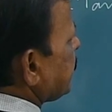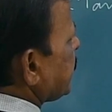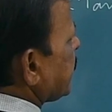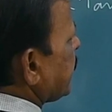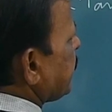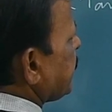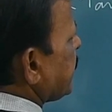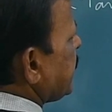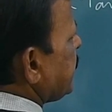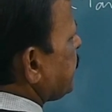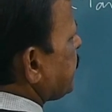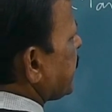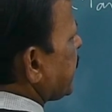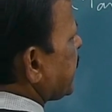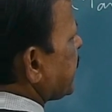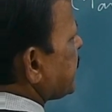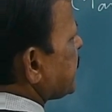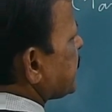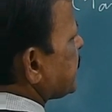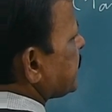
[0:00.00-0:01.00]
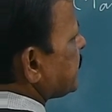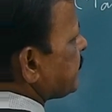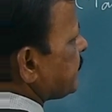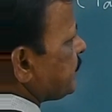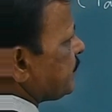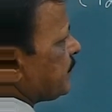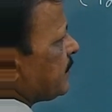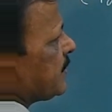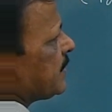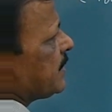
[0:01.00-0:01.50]
family plant.
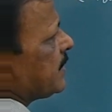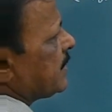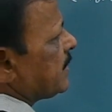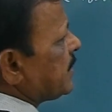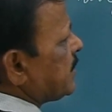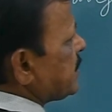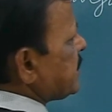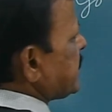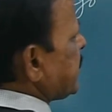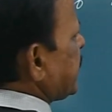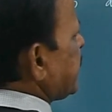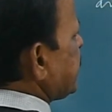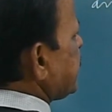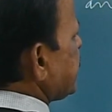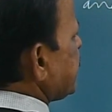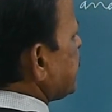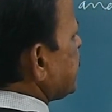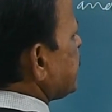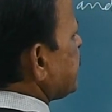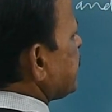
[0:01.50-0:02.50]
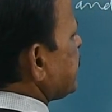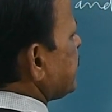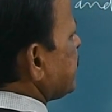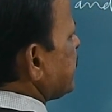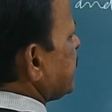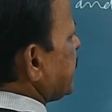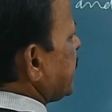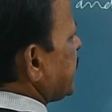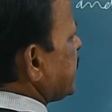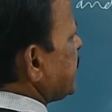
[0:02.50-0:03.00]

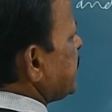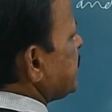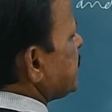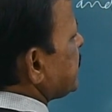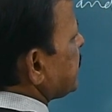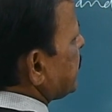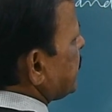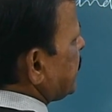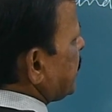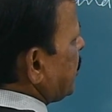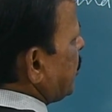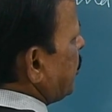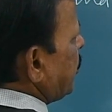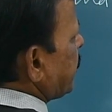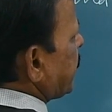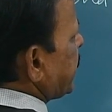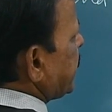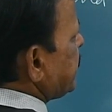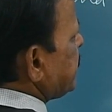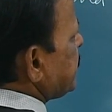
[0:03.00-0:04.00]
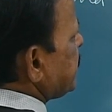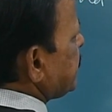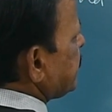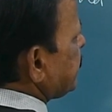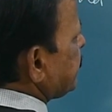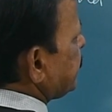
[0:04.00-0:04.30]
Citrus, that is orange,